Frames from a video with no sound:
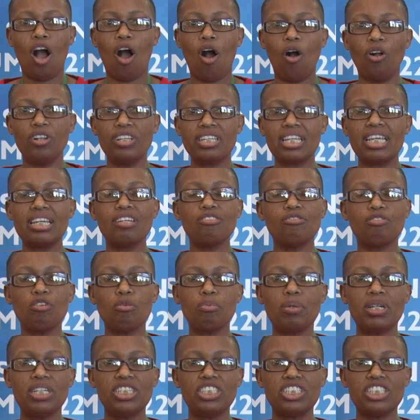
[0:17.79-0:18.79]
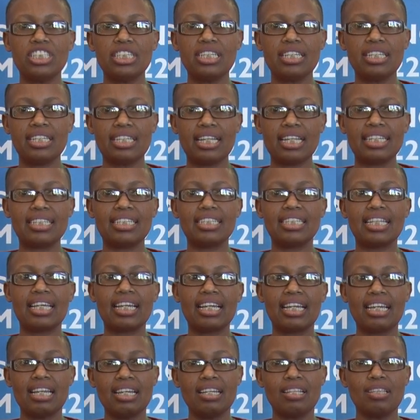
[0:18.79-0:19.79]
all the information that the
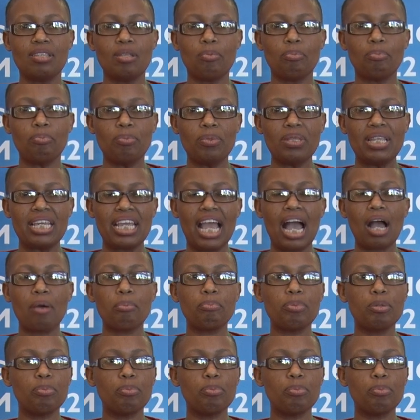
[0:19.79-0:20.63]
young